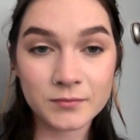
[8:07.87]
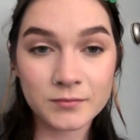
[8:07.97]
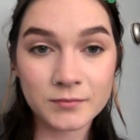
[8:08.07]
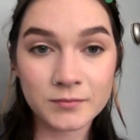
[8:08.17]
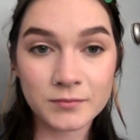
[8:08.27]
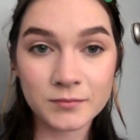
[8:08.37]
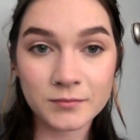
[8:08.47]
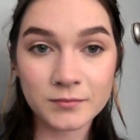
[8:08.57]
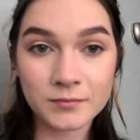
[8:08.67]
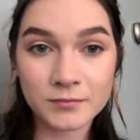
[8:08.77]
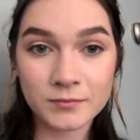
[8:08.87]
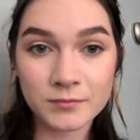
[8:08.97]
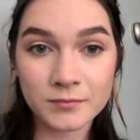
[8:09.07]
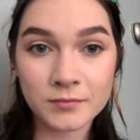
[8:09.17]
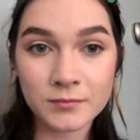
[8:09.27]

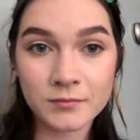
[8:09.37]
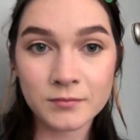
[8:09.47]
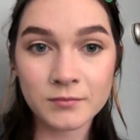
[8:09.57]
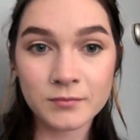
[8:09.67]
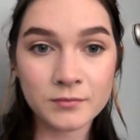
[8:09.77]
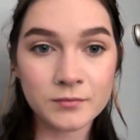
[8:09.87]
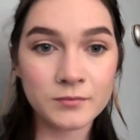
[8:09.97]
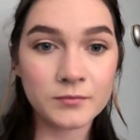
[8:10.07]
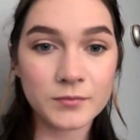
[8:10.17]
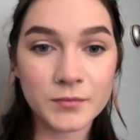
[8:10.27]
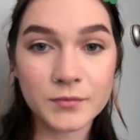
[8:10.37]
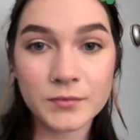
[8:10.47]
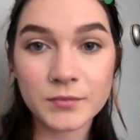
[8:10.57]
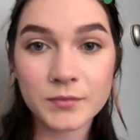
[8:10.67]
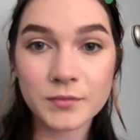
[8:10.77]

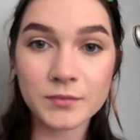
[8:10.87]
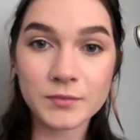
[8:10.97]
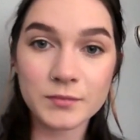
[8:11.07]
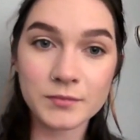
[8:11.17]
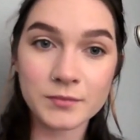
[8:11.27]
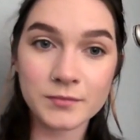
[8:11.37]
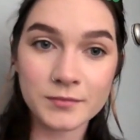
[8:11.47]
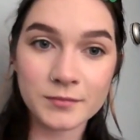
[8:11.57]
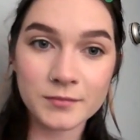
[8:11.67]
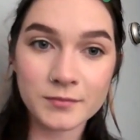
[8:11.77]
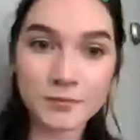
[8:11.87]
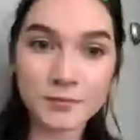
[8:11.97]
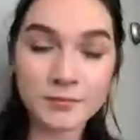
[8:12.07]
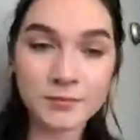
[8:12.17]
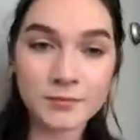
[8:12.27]

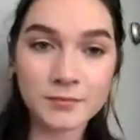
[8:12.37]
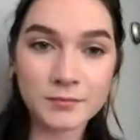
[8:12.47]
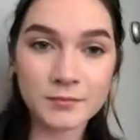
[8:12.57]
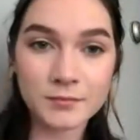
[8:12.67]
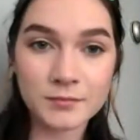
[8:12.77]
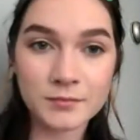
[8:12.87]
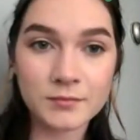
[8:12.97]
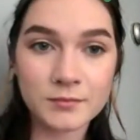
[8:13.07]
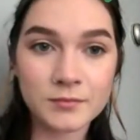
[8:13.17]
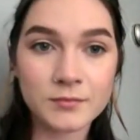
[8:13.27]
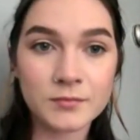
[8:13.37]
This person isn't speaking.